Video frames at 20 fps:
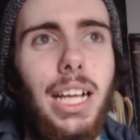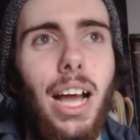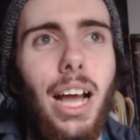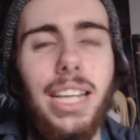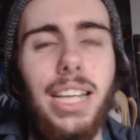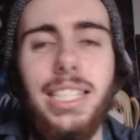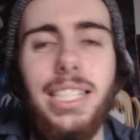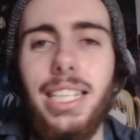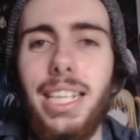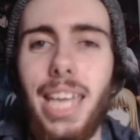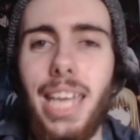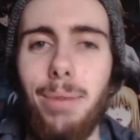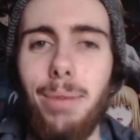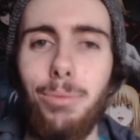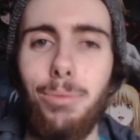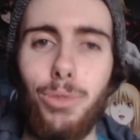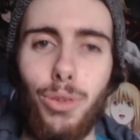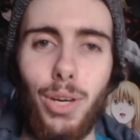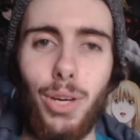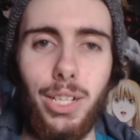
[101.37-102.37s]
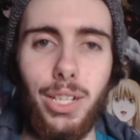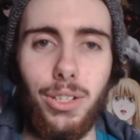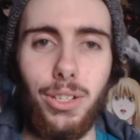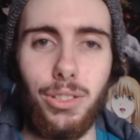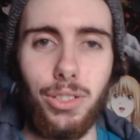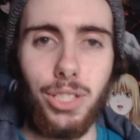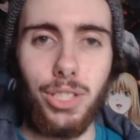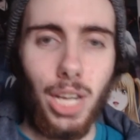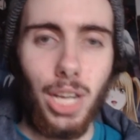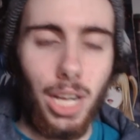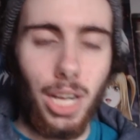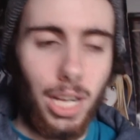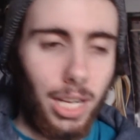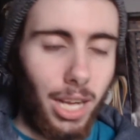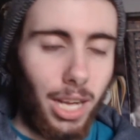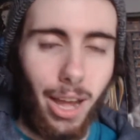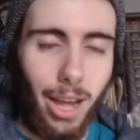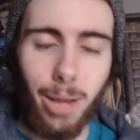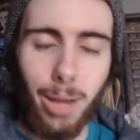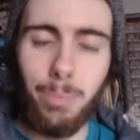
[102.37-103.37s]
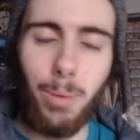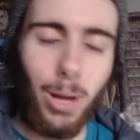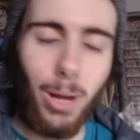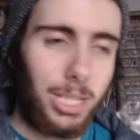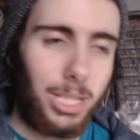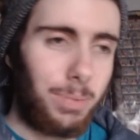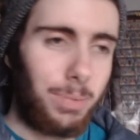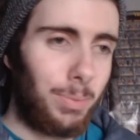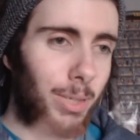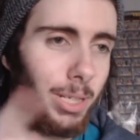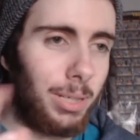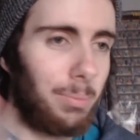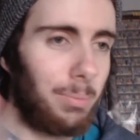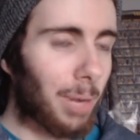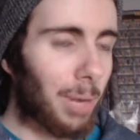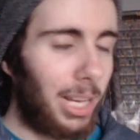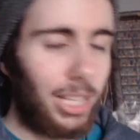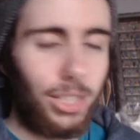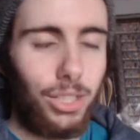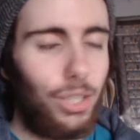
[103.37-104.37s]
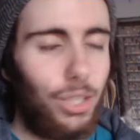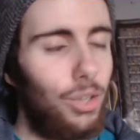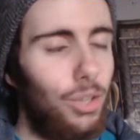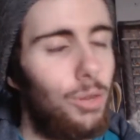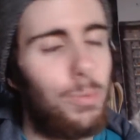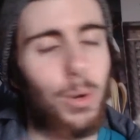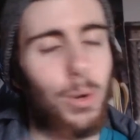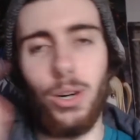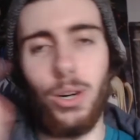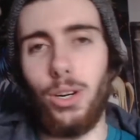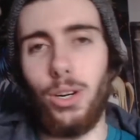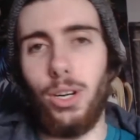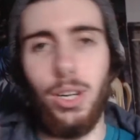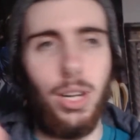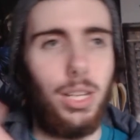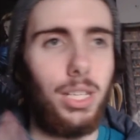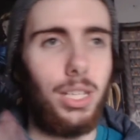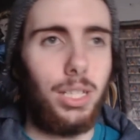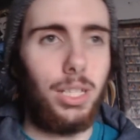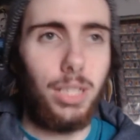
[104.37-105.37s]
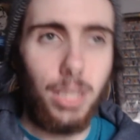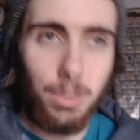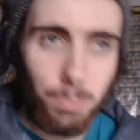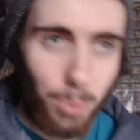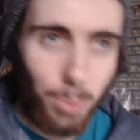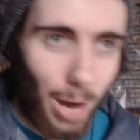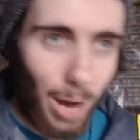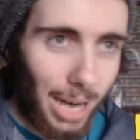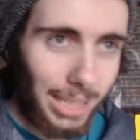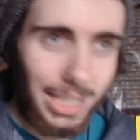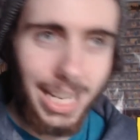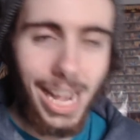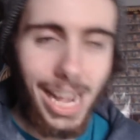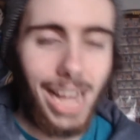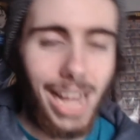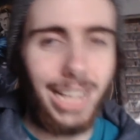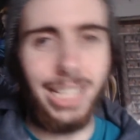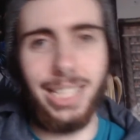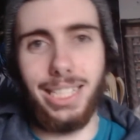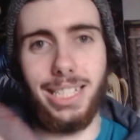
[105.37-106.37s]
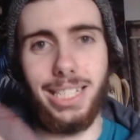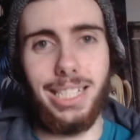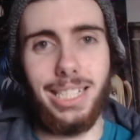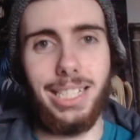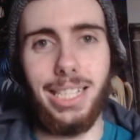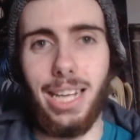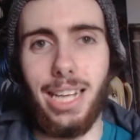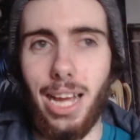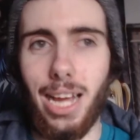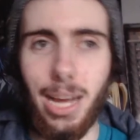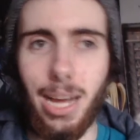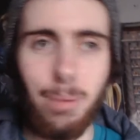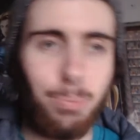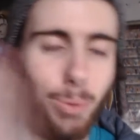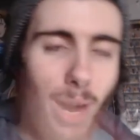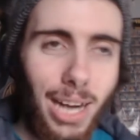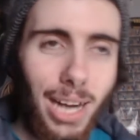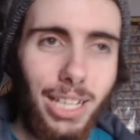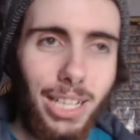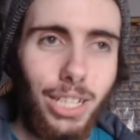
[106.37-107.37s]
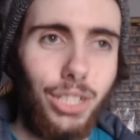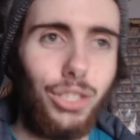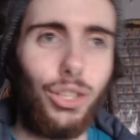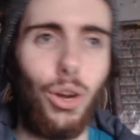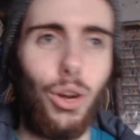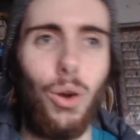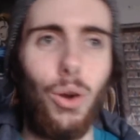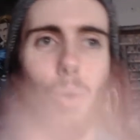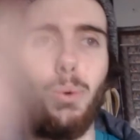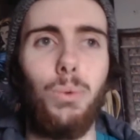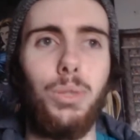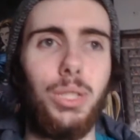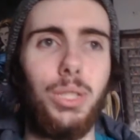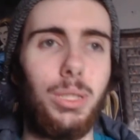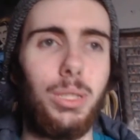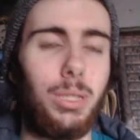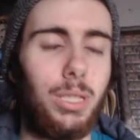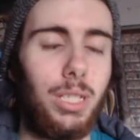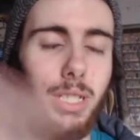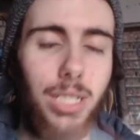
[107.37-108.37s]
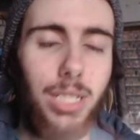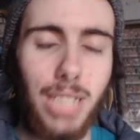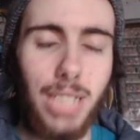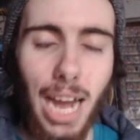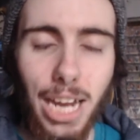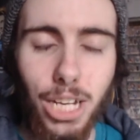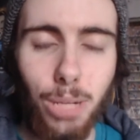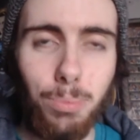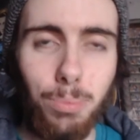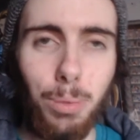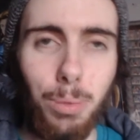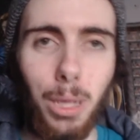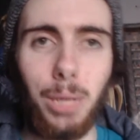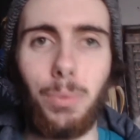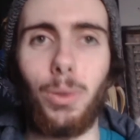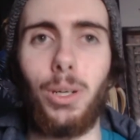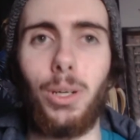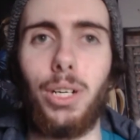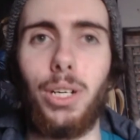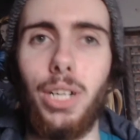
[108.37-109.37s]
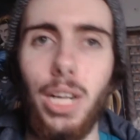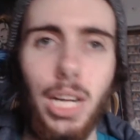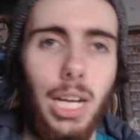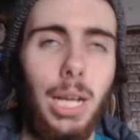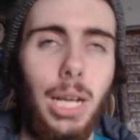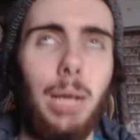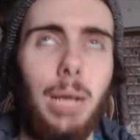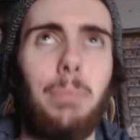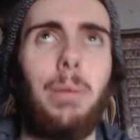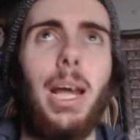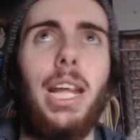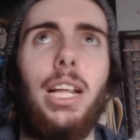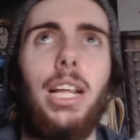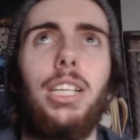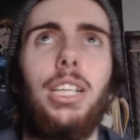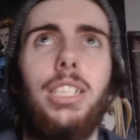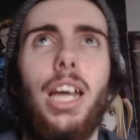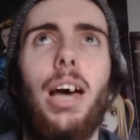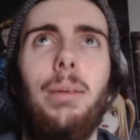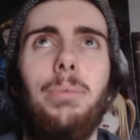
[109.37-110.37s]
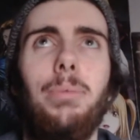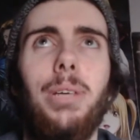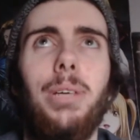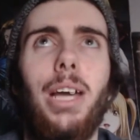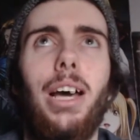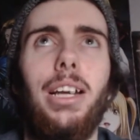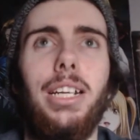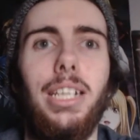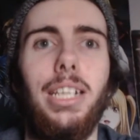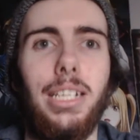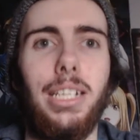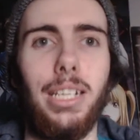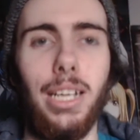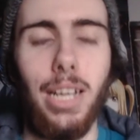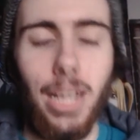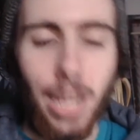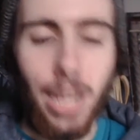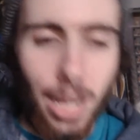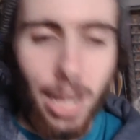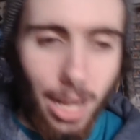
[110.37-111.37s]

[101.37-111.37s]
the guys at Game Trailers, Kyle Bosman, Michael Huber, Bradley Ellis, Brandon Jones, Daniel Bloodworth, Michael Damiani,